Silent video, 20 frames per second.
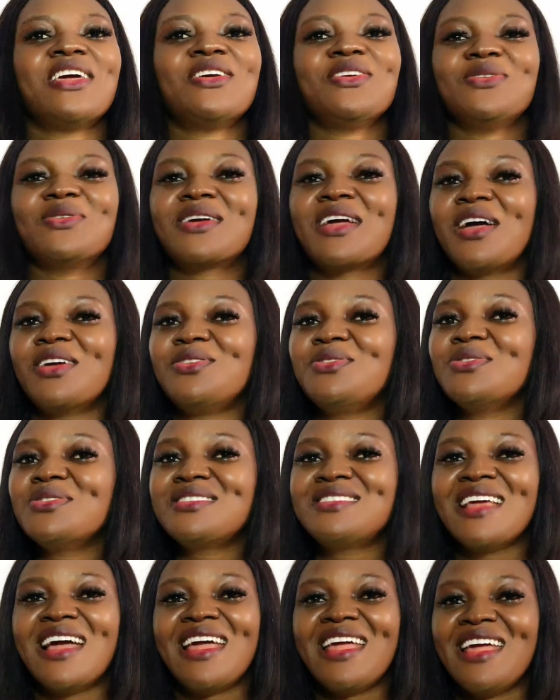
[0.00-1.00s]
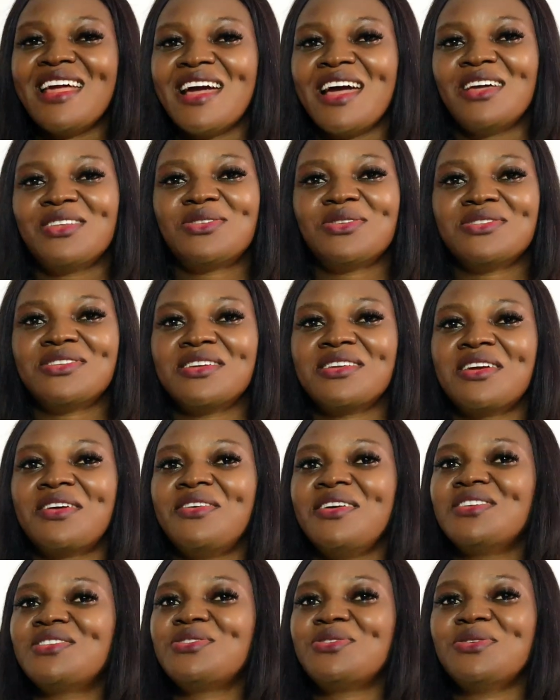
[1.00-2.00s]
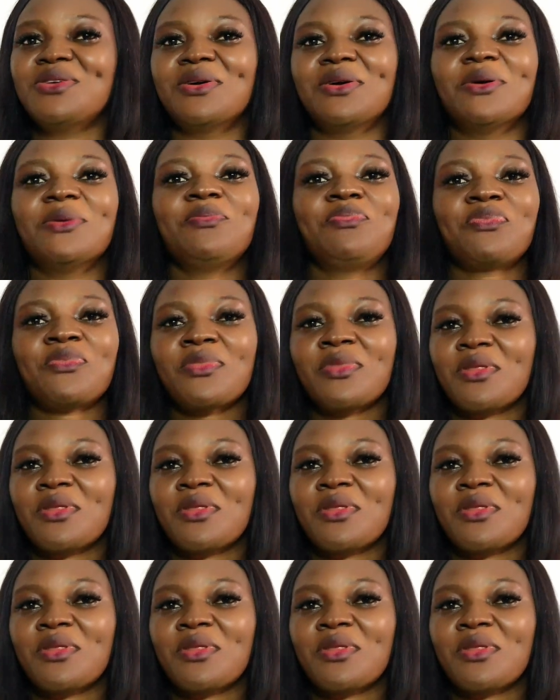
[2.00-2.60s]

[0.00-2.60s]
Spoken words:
You can use their AI to generate your